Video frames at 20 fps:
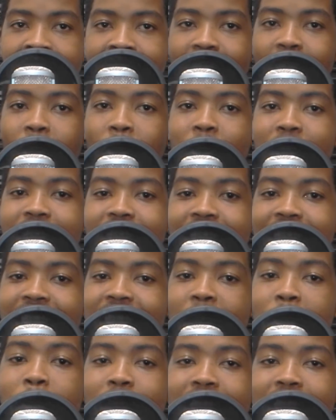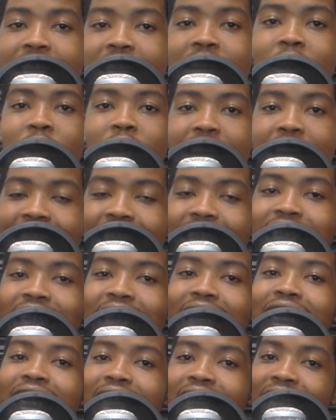The only thing they want to hear is
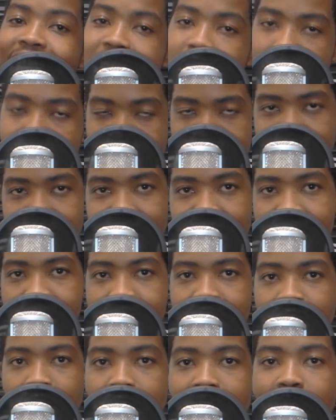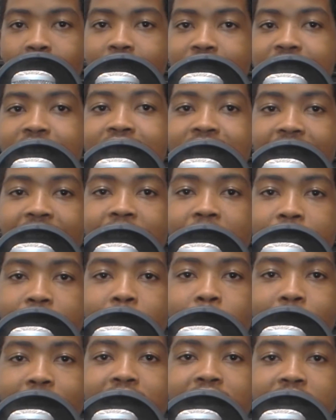a decrease. So the only thing they
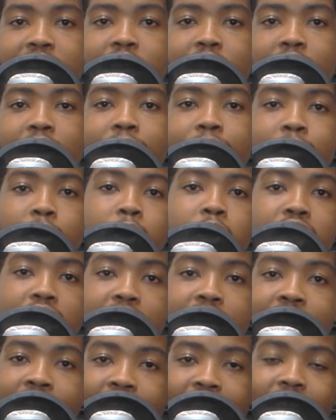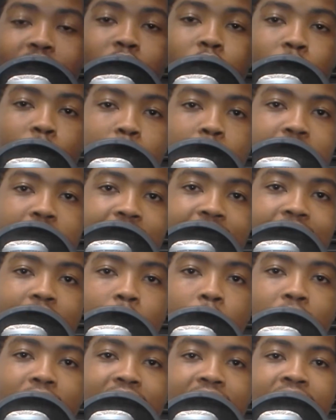ever want to hear in future is you saying,
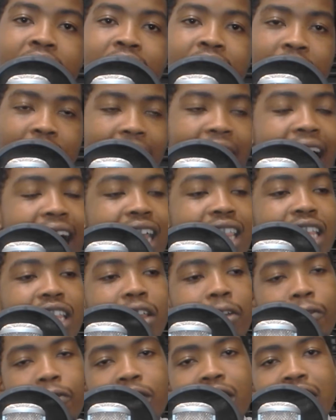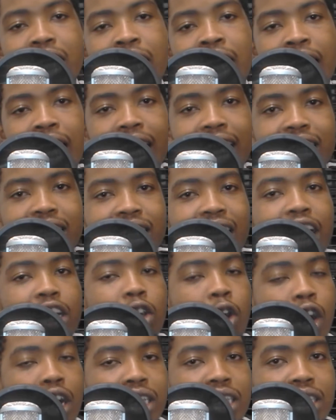okay, either the fee has stayed
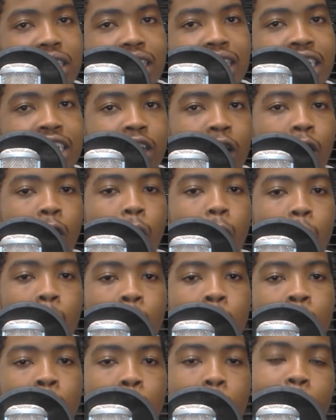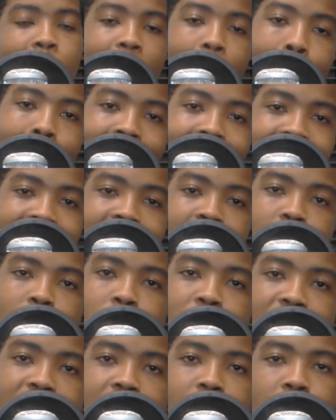constant or we are planning to
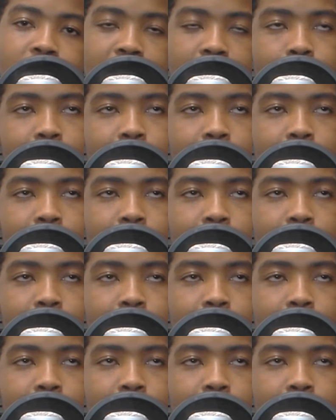decrease.